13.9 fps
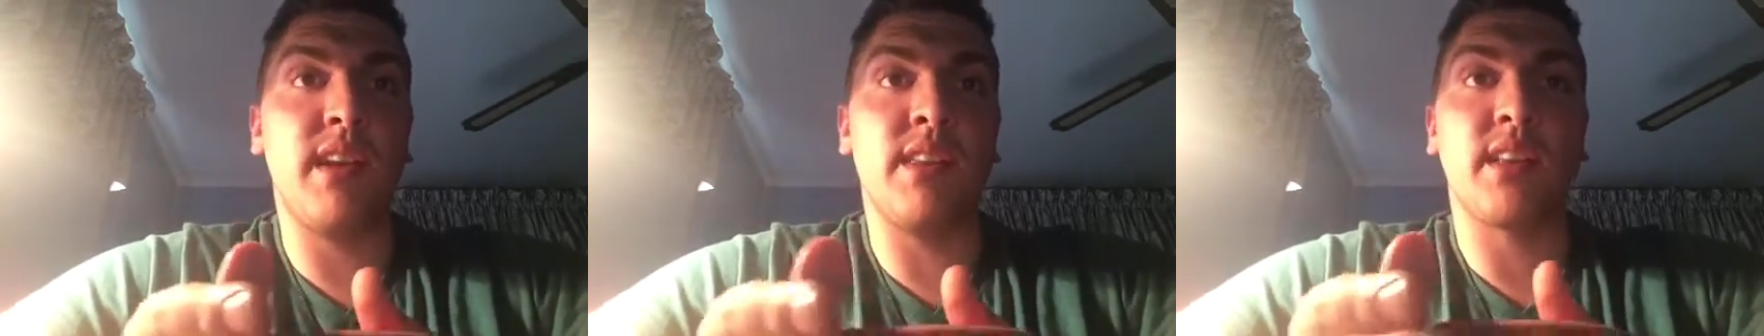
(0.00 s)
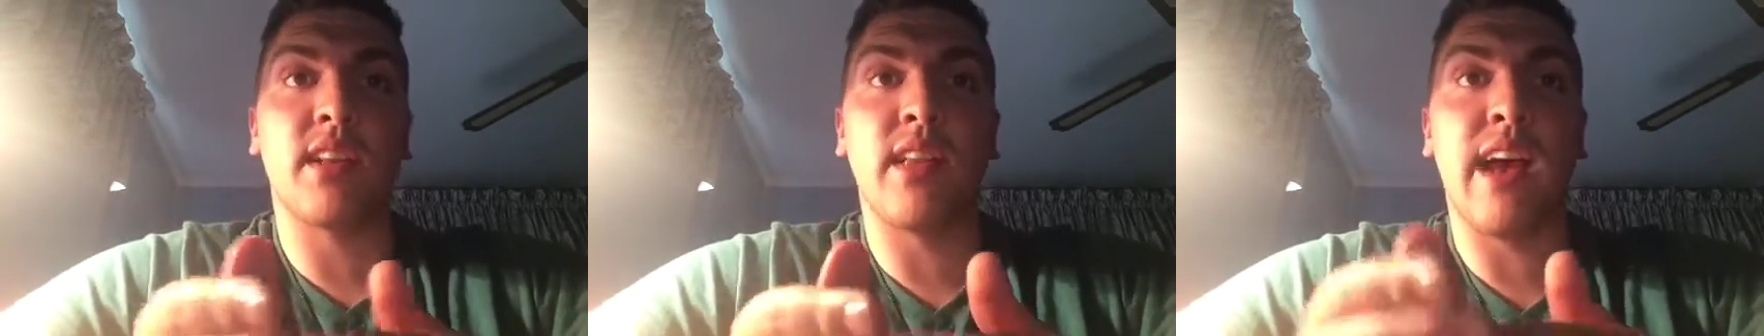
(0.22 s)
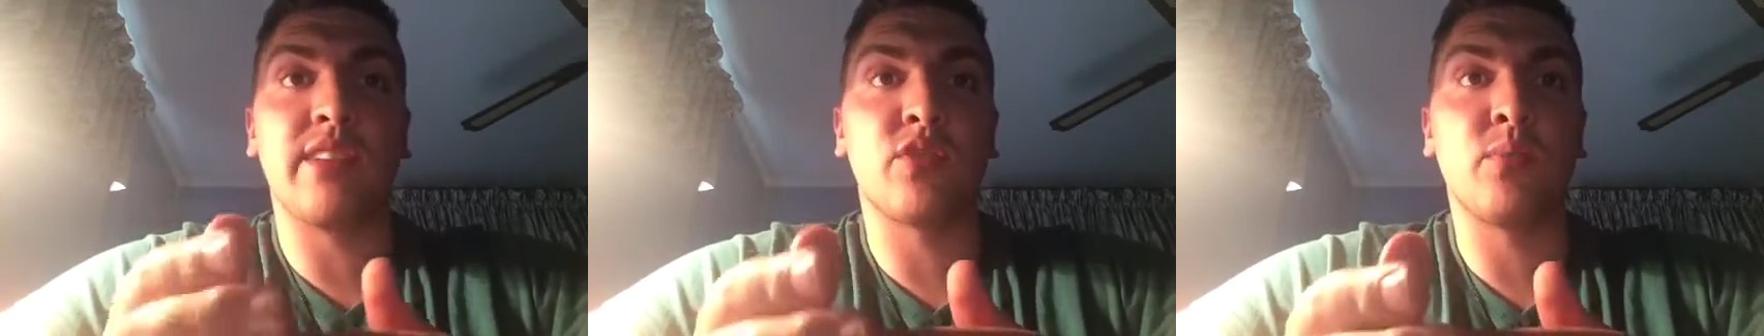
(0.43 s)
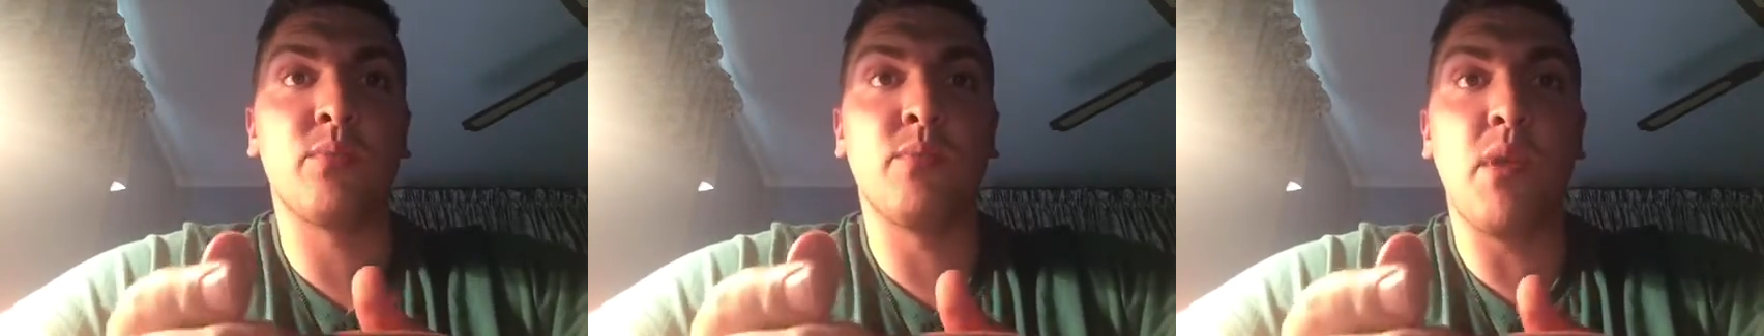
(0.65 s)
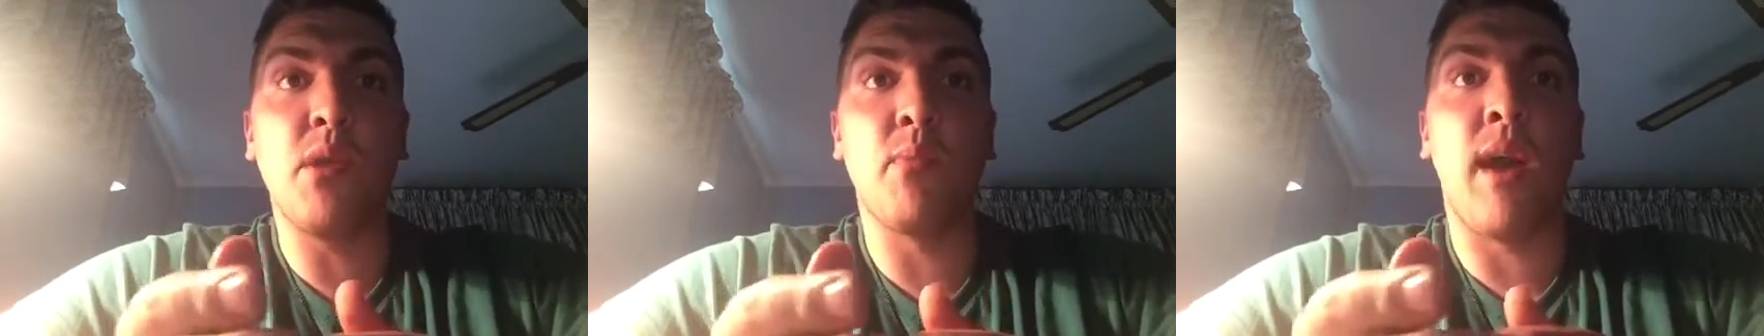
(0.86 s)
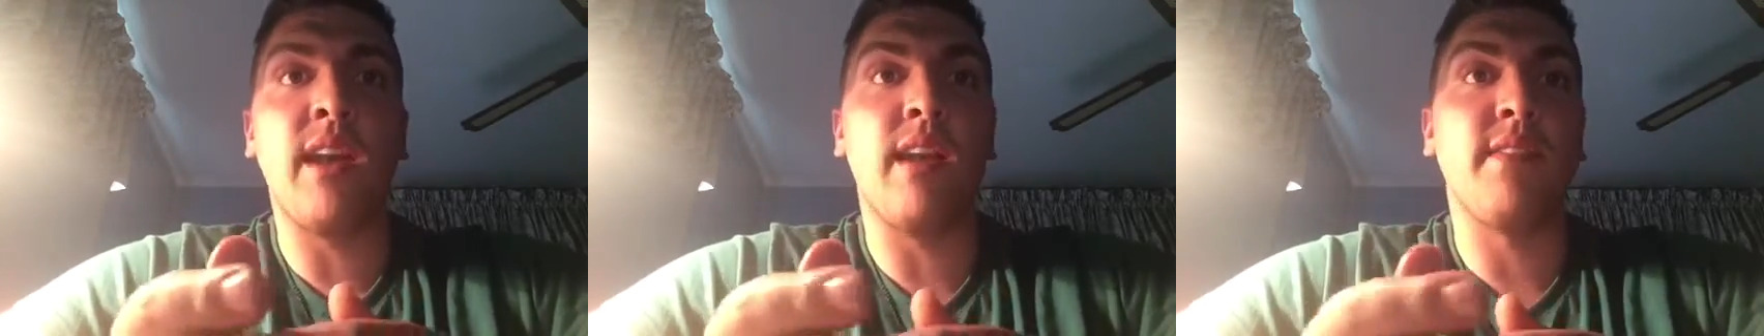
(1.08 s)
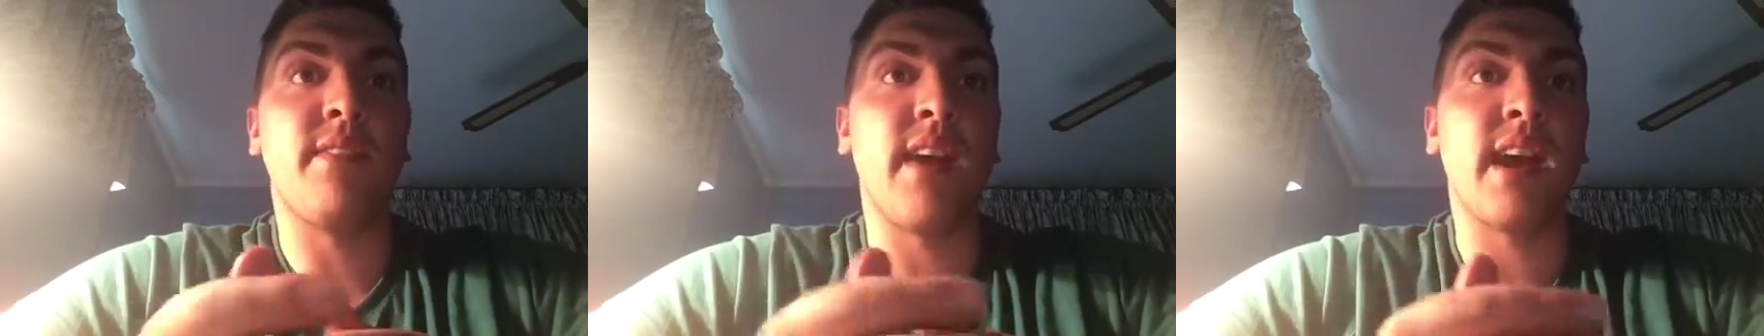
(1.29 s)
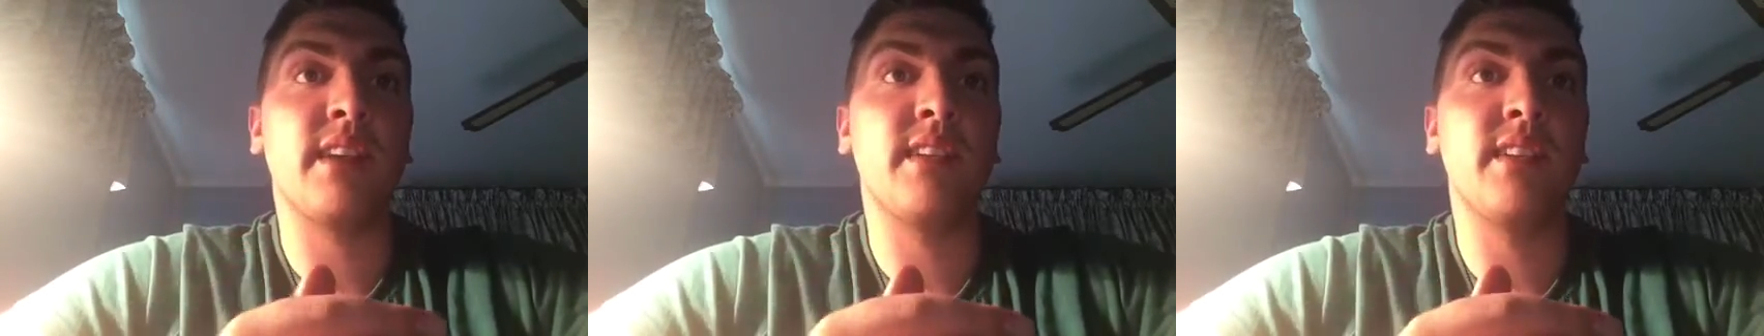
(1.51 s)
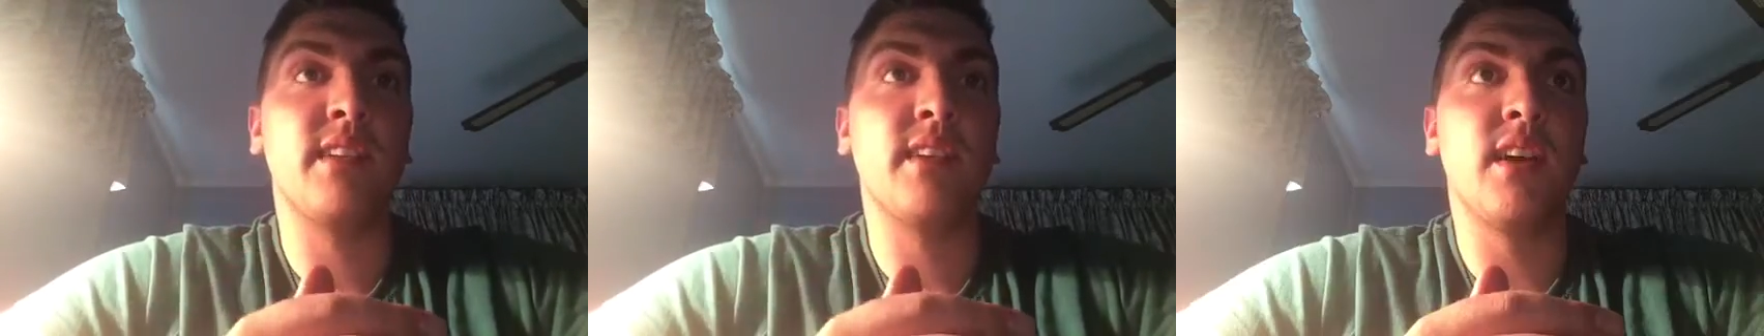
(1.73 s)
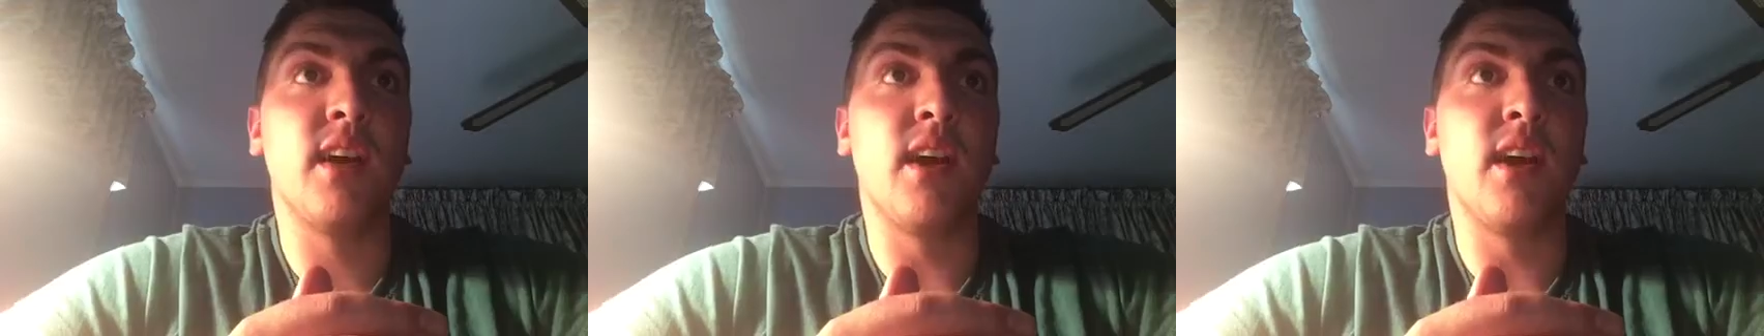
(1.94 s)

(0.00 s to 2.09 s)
in the classroom might affect